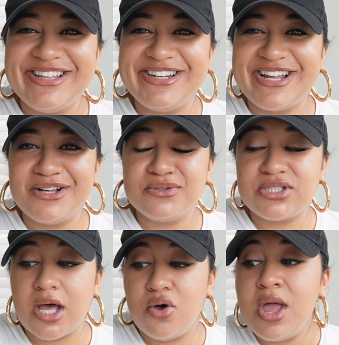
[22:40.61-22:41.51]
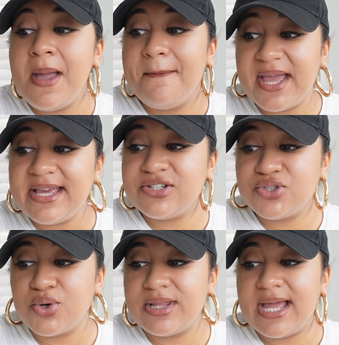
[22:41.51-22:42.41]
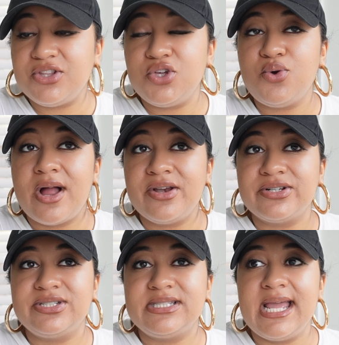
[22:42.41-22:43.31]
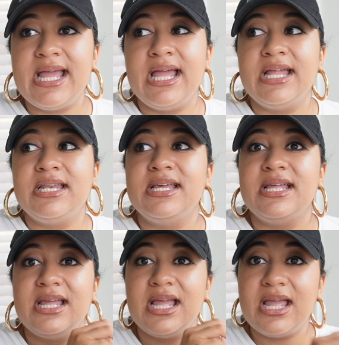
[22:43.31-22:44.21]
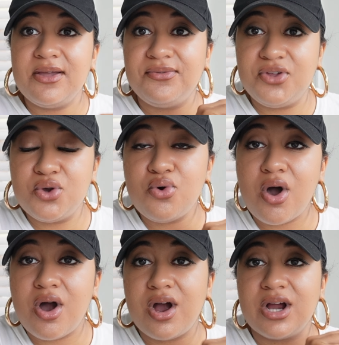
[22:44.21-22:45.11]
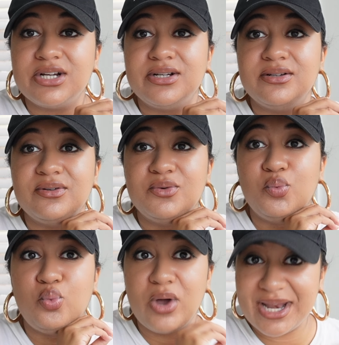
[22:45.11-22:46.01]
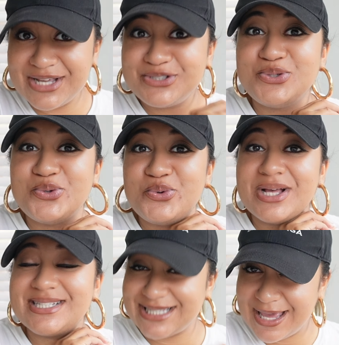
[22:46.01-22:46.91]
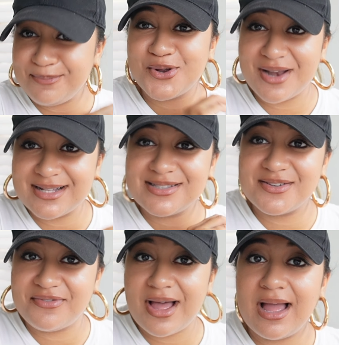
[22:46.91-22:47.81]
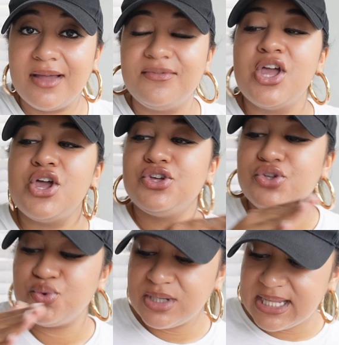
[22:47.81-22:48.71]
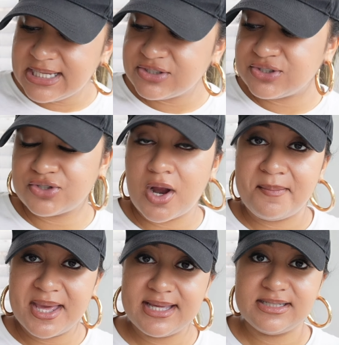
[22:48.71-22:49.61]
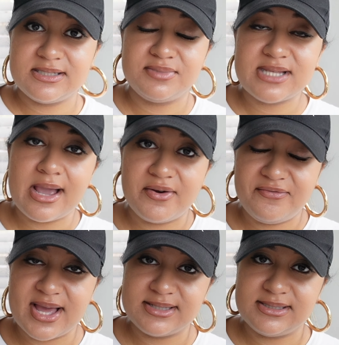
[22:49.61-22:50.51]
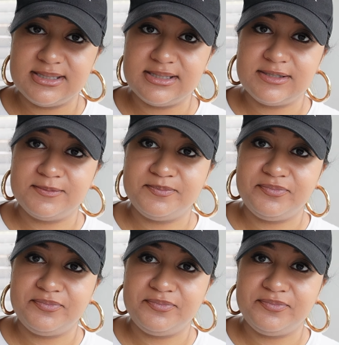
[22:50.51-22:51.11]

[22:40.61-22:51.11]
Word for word: you know? So making sure that you understand if you are wanting to escape your nine to five, you need to start making some sacrifices.